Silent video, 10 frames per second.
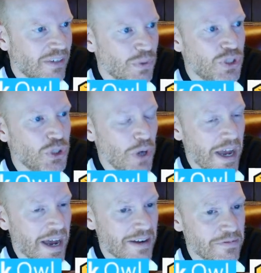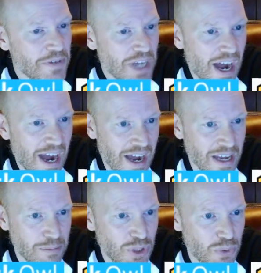do have a tie
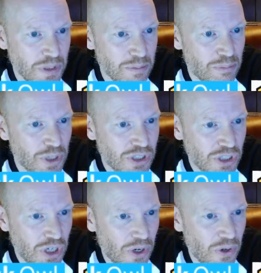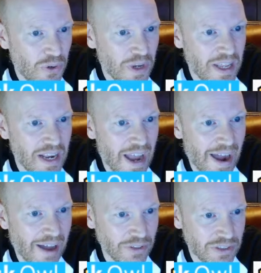between Brixco and
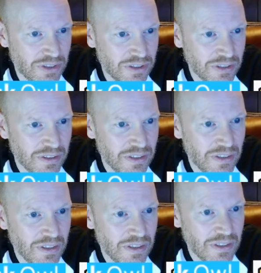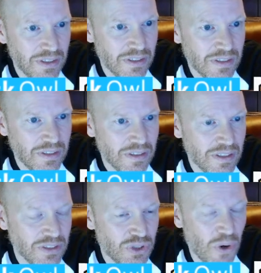Alex.
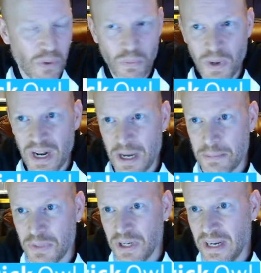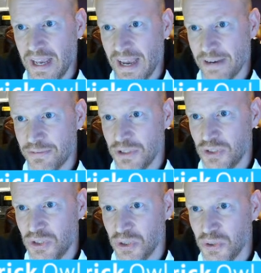So what I'm gonna have to
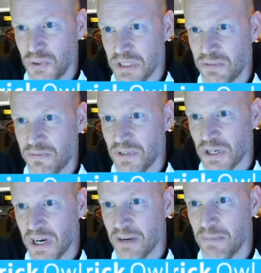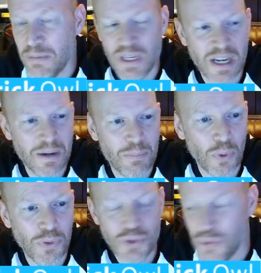do is figure out, maybe
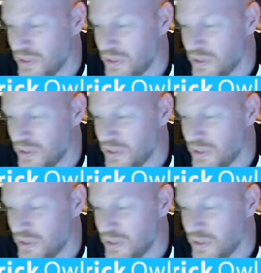both of you,